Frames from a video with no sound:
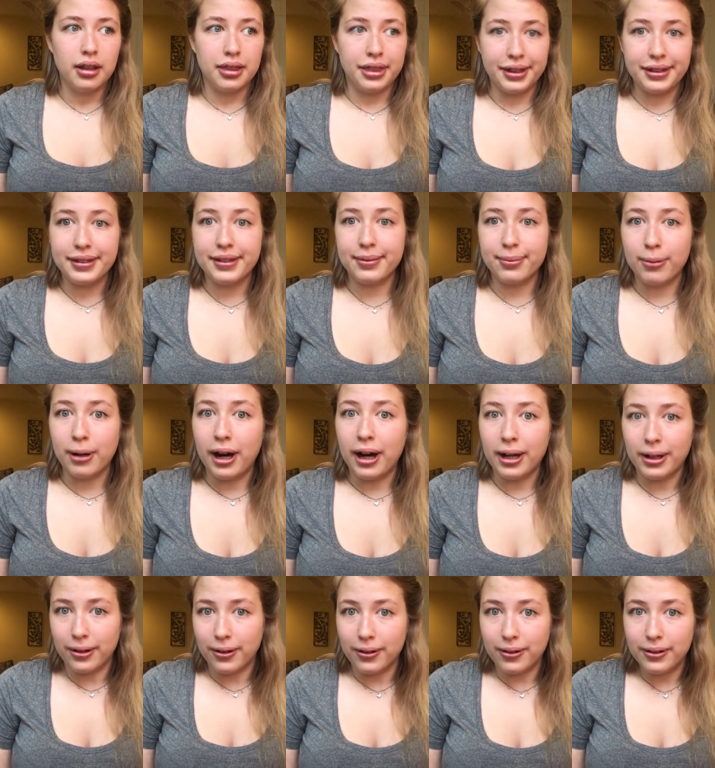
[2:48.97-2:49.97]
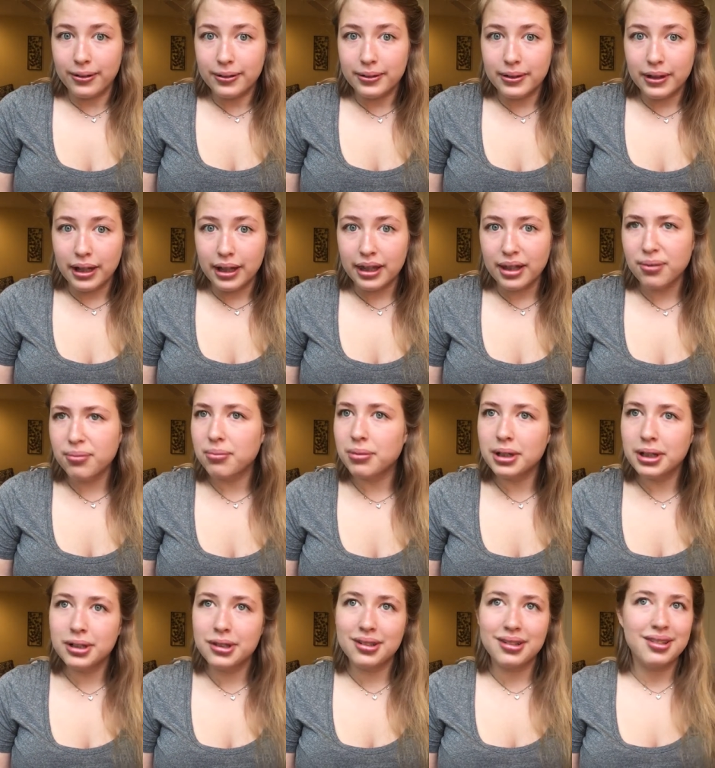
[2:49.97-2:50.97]
that's a while and then
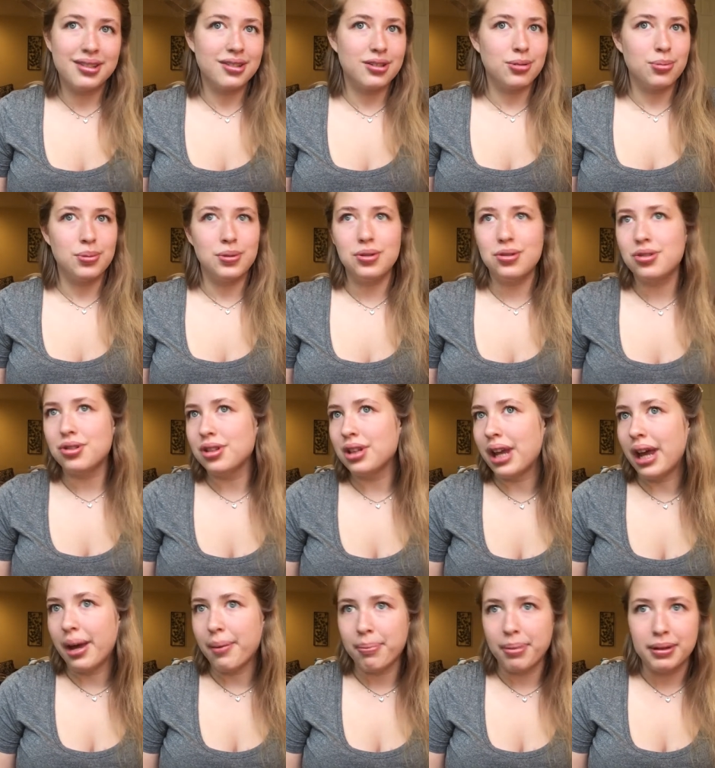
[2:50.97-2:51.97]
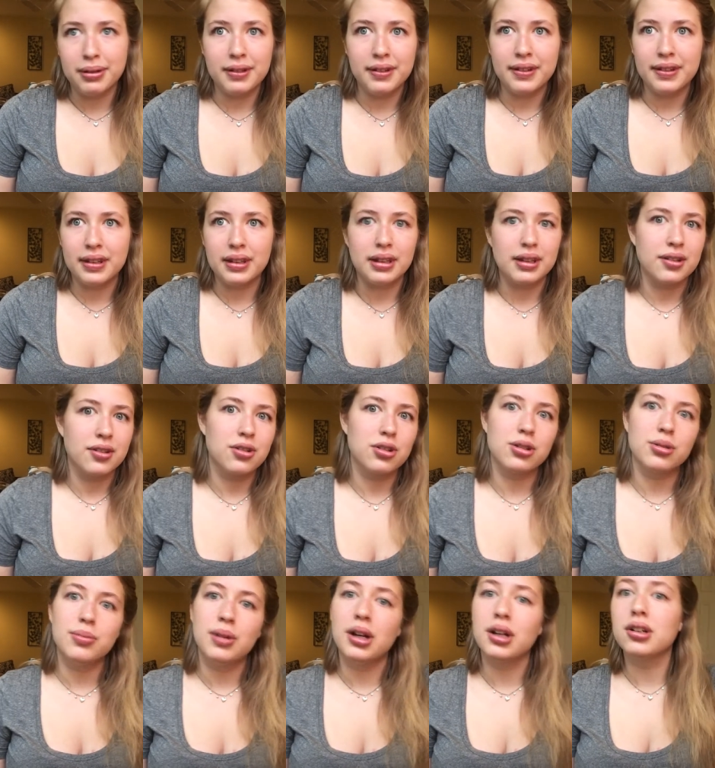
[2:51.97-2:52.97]
redistribution happens and
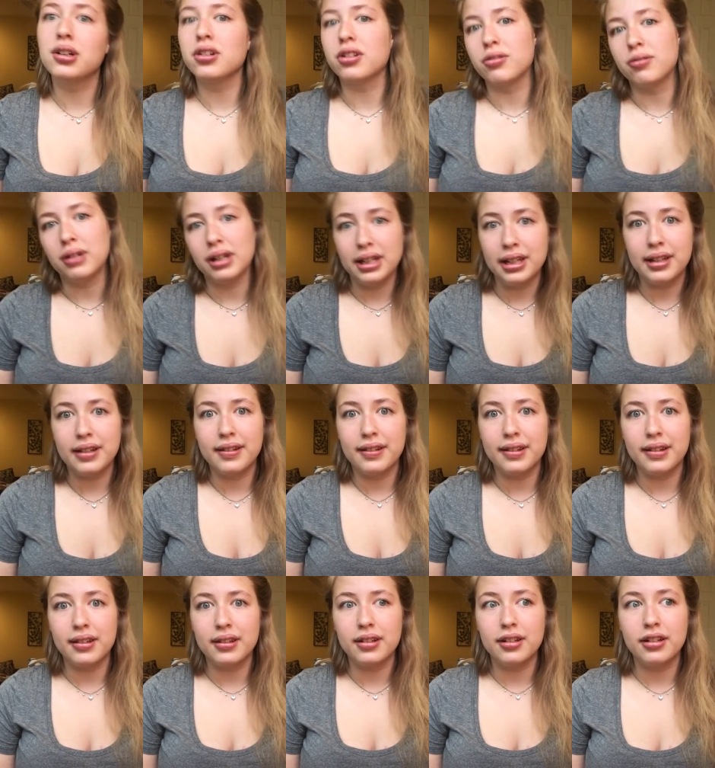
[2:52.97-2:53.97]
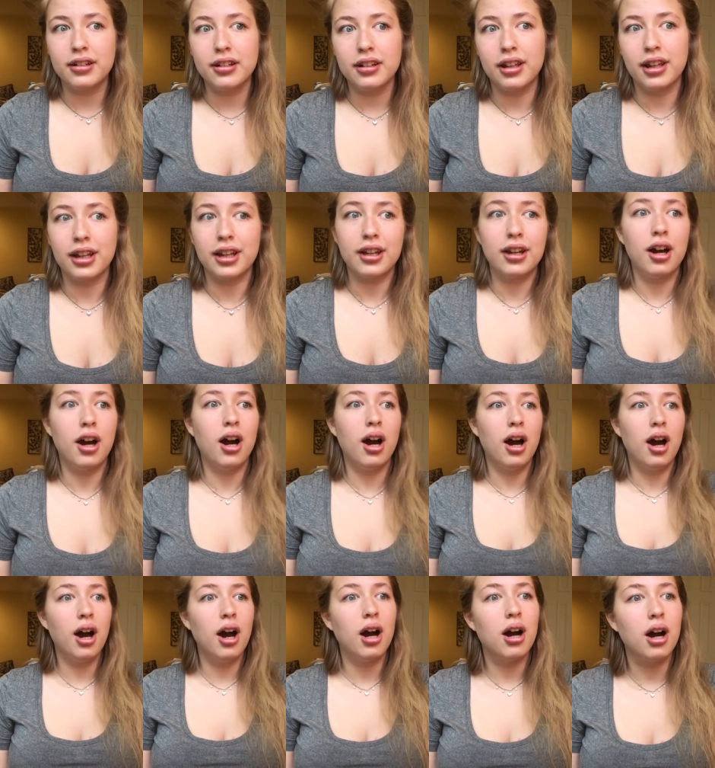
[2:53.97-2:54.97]
extreme hunger wanes and you're like,
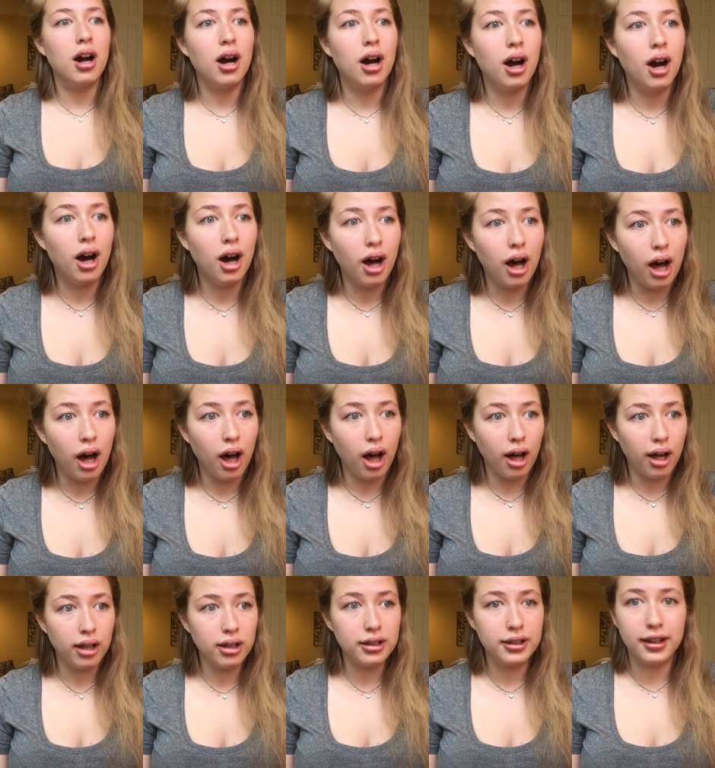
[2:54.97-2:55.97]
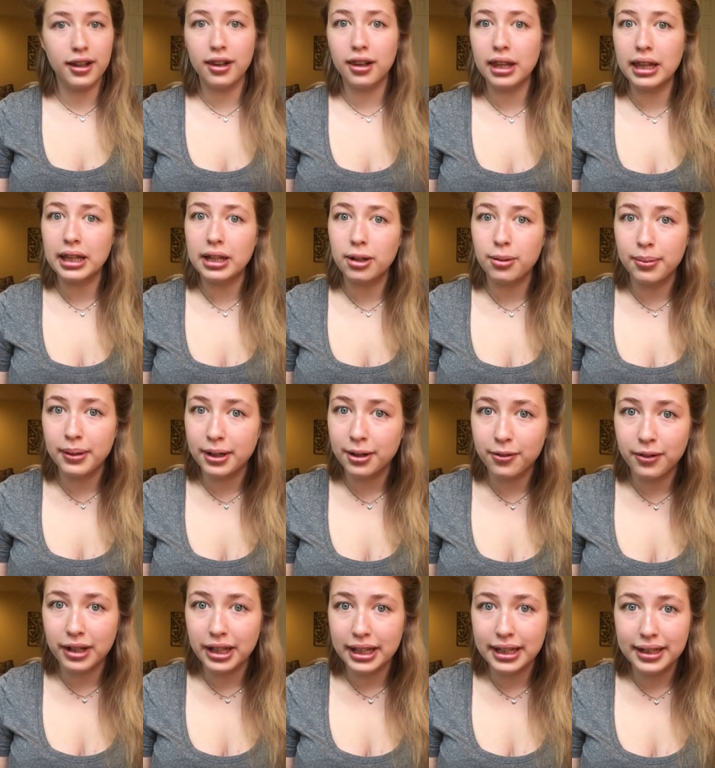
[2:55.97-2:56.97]
ha ha, a little bit of
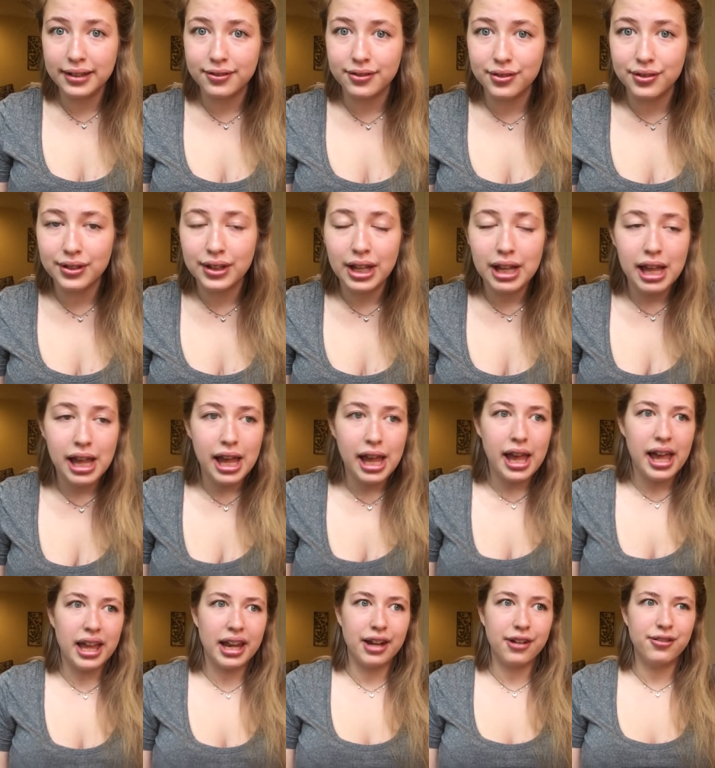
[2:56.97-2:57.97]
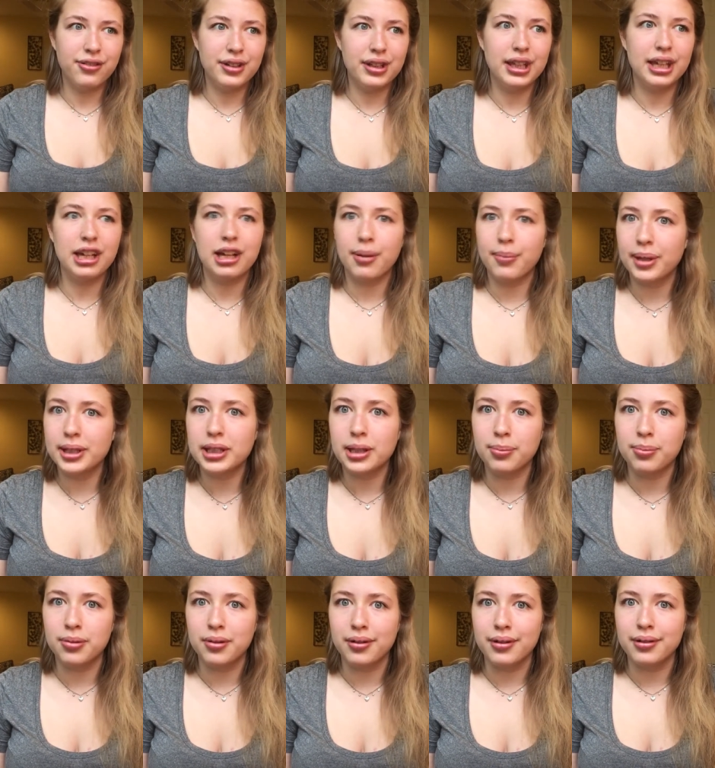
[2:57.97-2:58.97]
relief. And I feel like I'm at
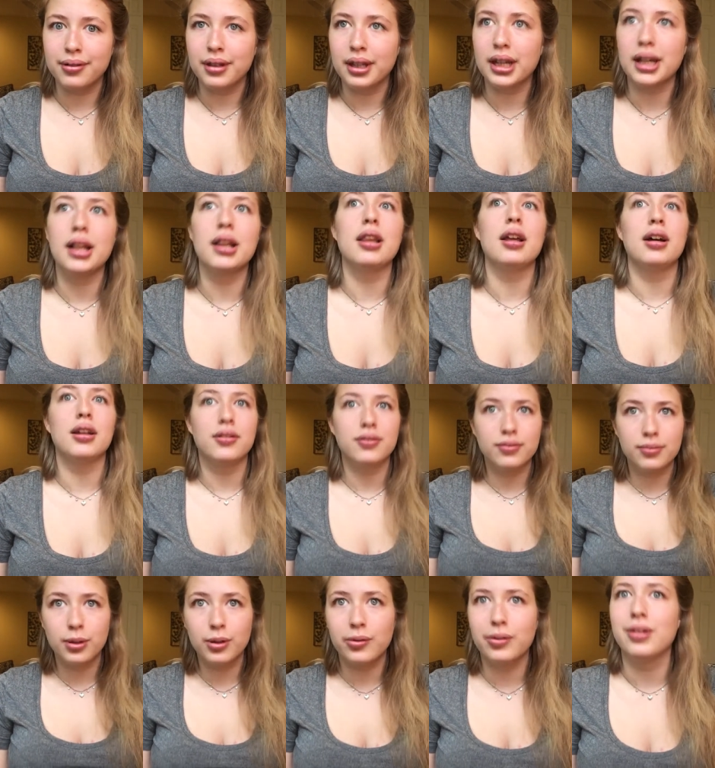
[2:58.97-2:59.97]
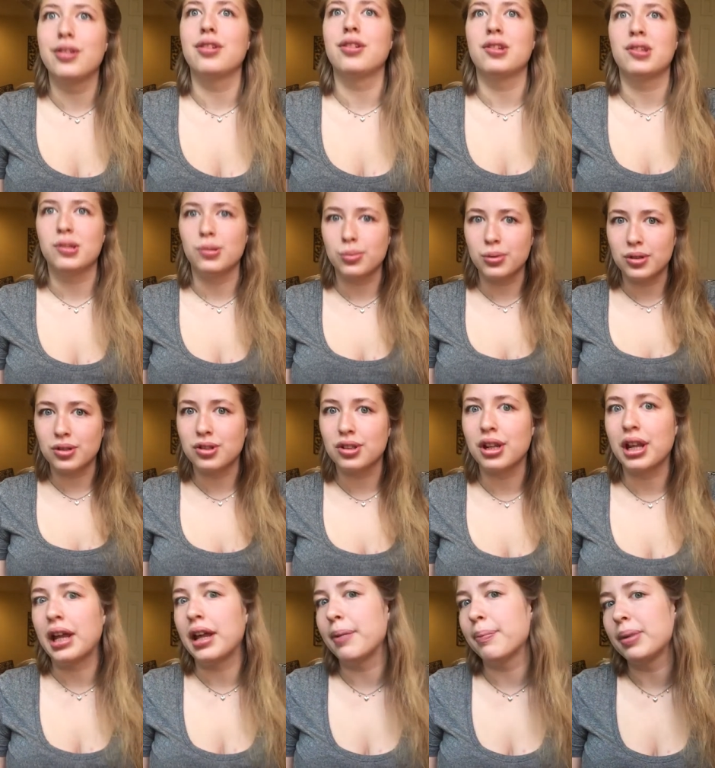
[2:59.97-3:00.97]
that point. Like a lot of my redistribution
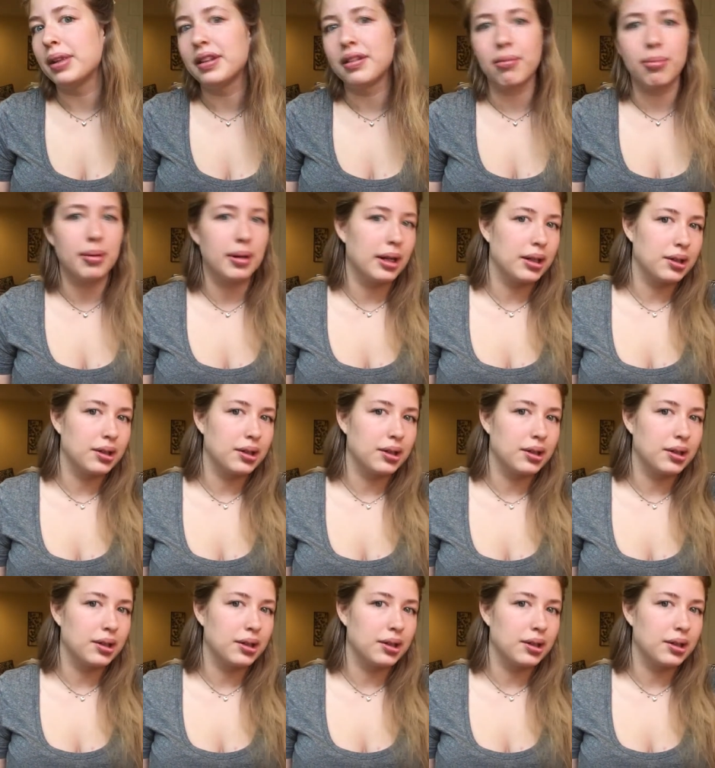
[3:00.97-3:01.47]
happened. I'm